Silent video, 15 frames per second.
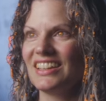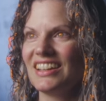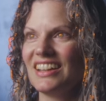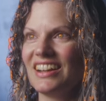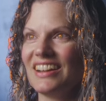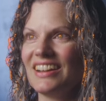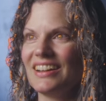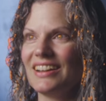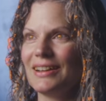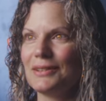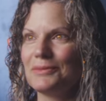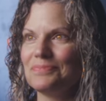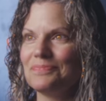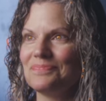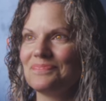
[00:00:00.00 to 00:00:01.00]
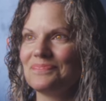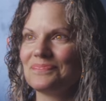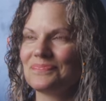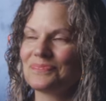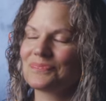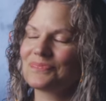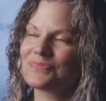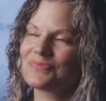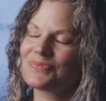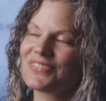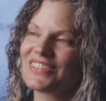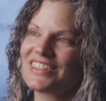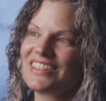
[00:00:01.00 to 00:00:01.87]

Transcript: not getting a lot of the exposure tools.